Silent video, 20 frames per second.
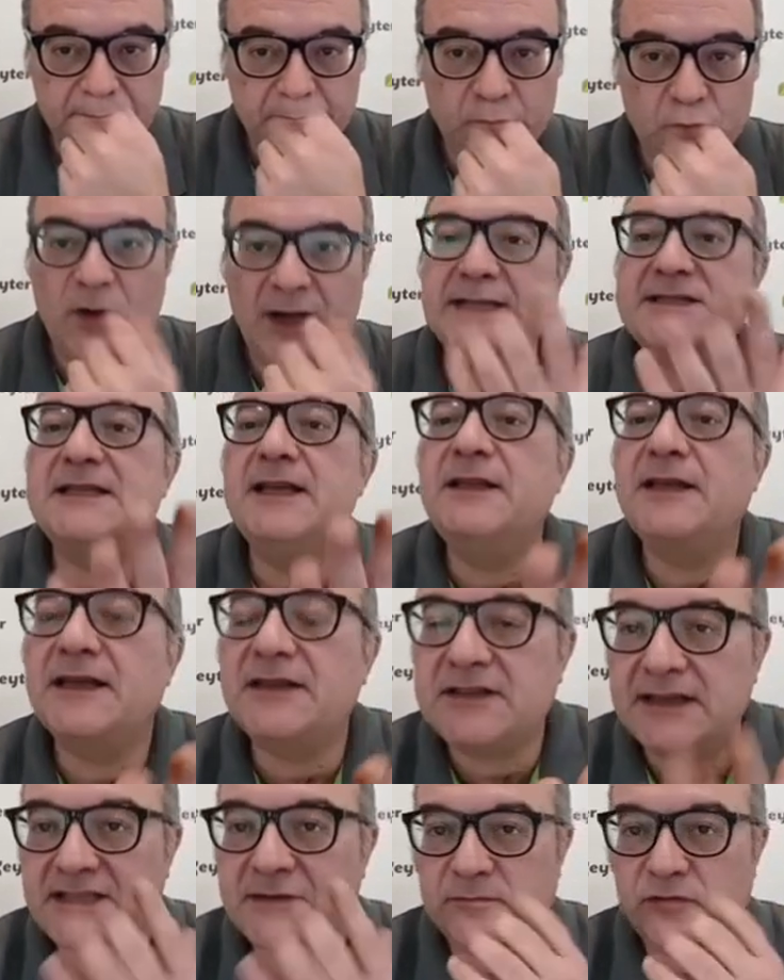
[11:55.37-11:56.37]
Why is air
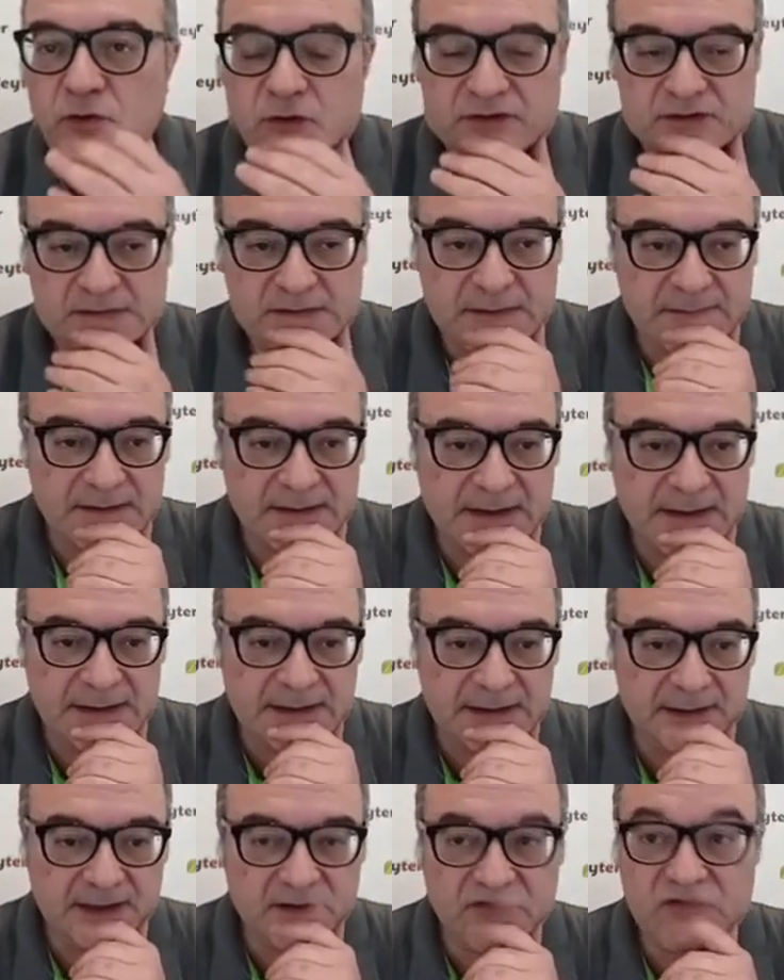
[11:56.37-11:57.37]
density important?
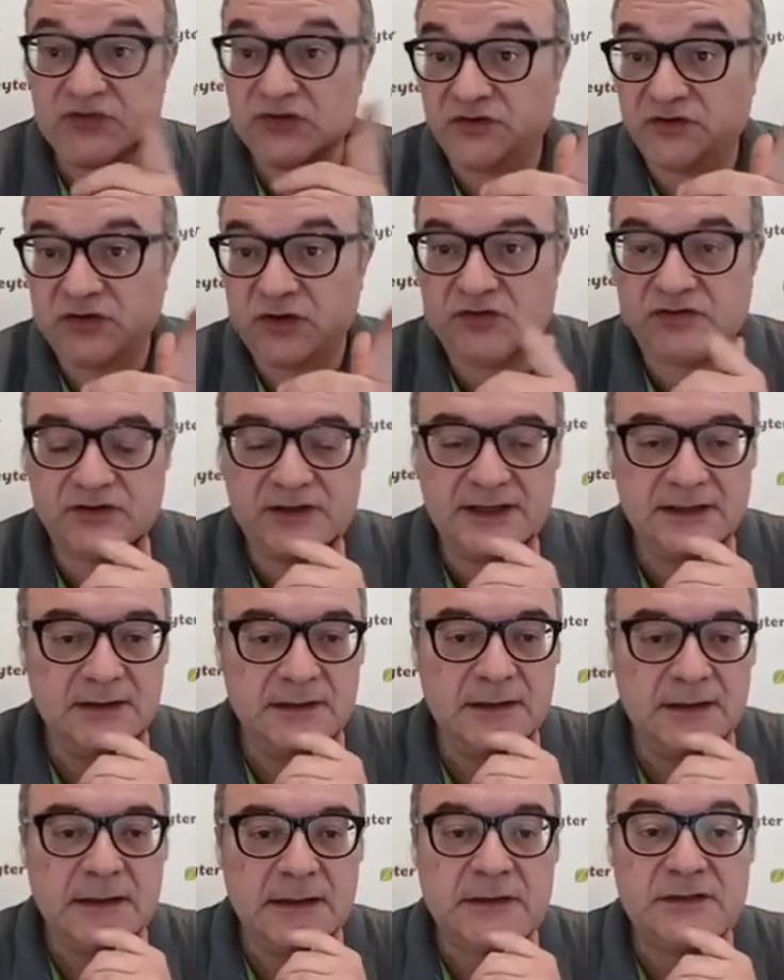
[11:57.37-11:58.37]
If you look closely,
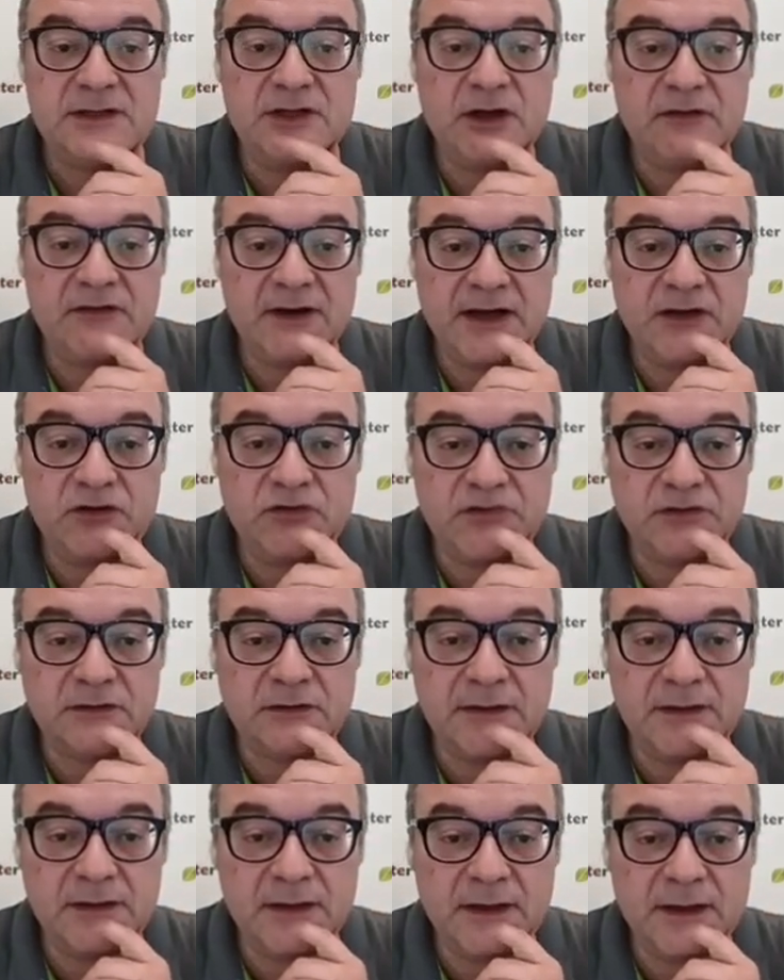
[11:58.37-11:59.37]
there are values,
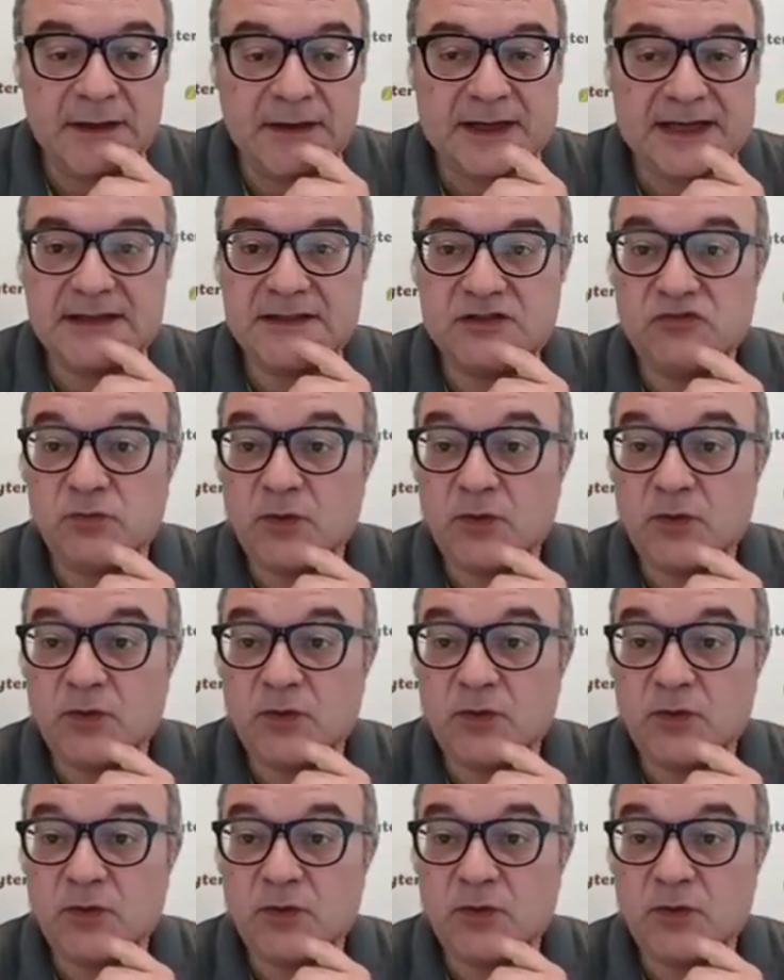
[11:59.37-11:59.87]
like this